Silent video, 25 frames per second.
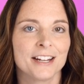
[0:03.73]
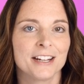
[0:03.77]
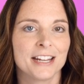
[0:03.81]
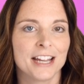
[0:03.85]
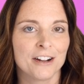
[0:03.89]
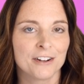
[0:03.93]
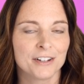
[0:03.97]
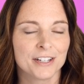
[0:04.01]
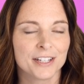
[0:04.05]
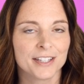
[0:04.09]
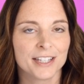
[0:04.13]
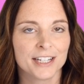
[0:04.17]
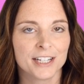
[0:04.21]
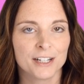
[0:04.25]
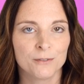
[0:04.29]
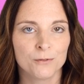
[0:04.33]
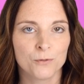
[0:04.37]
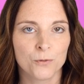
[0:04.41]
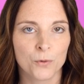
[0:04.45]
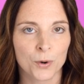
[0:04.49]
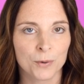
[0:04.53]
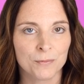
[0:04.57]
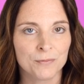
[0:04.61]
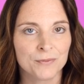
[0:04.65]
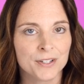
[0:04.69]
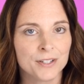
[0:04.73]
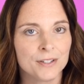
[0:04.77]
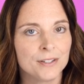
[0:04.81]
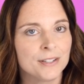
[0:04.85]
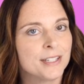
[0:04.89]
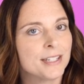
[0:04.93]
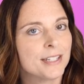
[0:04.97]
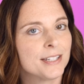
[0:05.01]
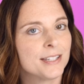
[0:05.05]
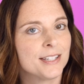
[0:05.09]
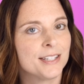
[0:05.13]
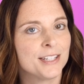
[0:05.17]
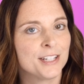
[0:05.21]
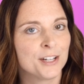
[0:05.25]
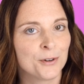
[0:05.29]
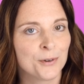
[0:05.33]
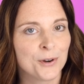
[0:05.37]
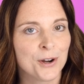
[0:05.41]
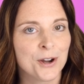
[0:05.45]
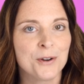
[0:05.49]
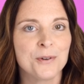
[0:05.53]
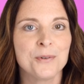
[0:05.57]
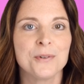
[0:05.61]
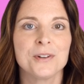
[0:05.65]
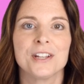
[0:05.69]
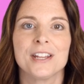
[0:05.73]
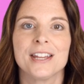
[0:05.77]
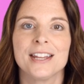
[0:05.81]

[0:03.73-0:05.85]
calculated form field to 0